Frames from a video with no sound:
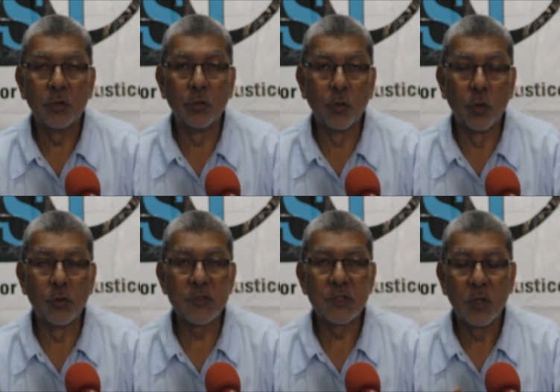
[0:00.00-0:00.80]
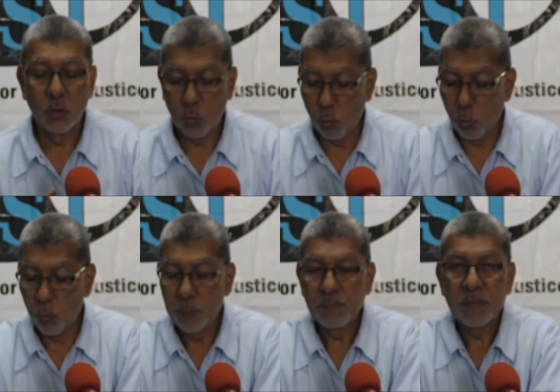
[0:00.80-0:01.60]
to those
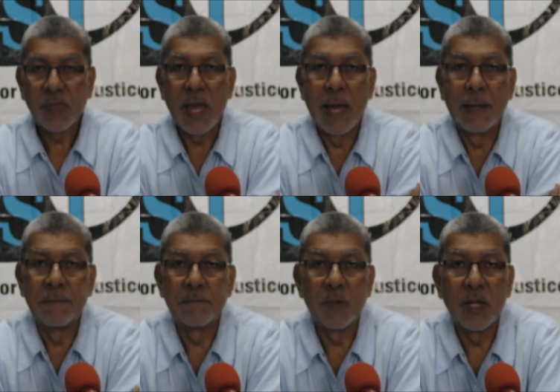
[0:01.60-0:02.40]
who um,